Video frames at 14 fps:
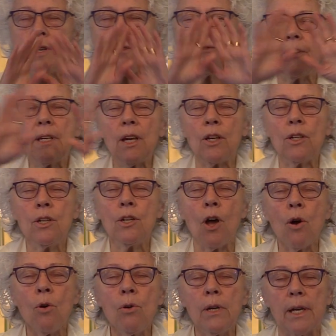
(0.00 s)
even
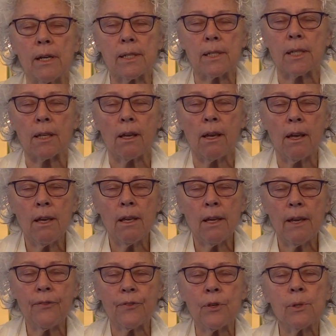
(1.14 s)
notice
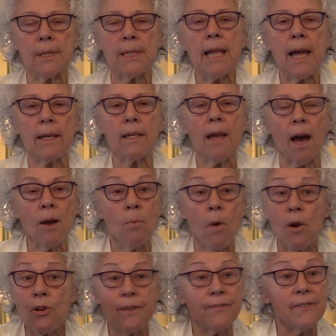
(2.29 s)
if there's negative, I
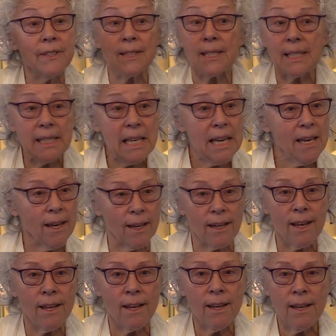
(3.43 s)
won't even see it
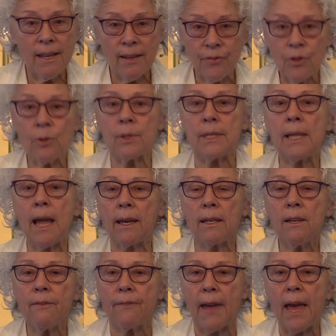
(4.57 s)
if there's
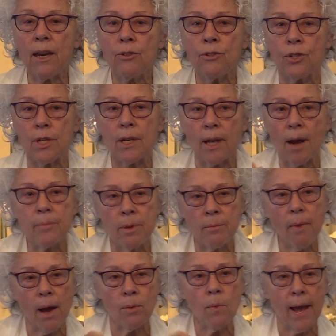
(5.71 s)
negative energy coming
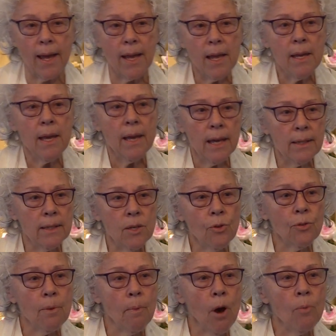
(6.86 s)
my way until
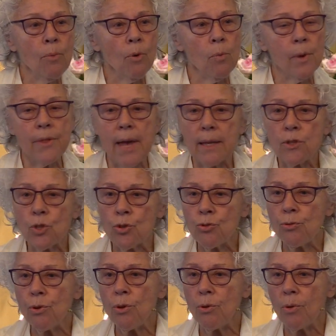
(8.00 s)
the moment where that's
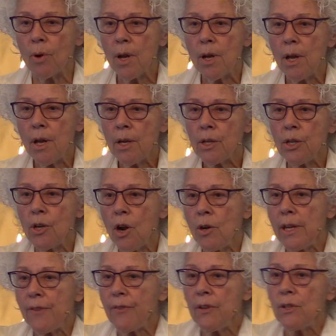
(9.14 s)
true. You don't
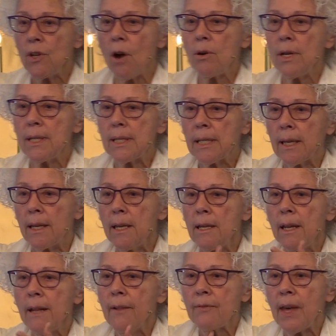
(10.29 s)
even notice it.
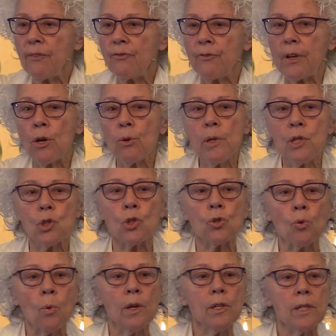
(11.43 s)
That very
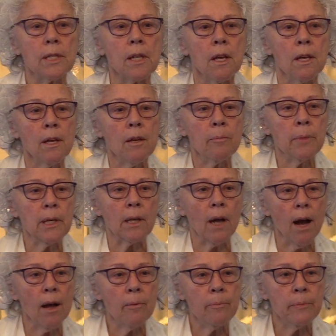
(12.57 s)
source
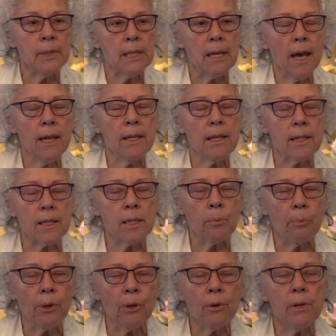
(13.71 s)
becomes an
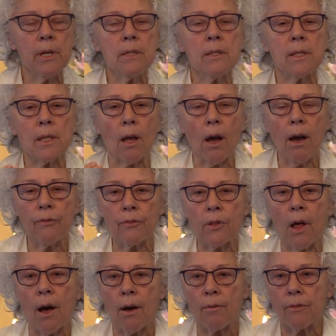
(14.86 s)
experience of
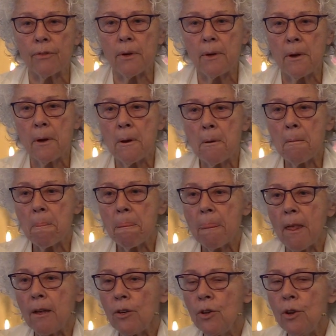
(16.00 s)
love.
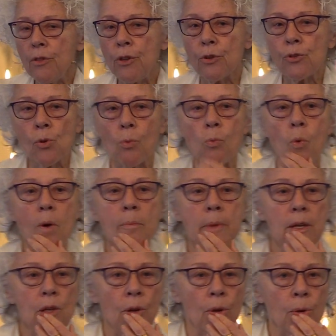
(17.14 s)
You know, there's a
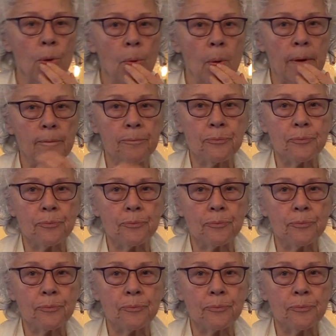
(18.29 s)
woman who